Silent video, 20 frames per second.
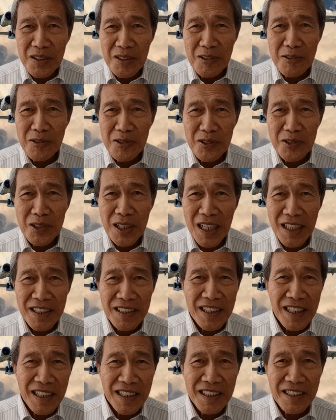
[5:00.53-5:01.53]
You
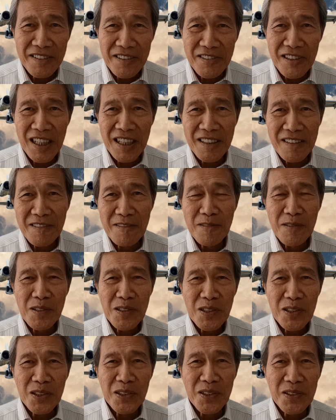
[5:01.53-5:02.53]
can't tell her, right?
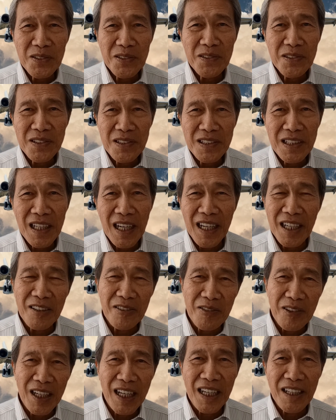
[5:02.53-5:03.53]
So I had
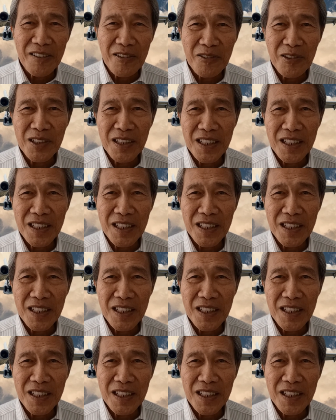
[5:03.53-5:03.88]
to lie to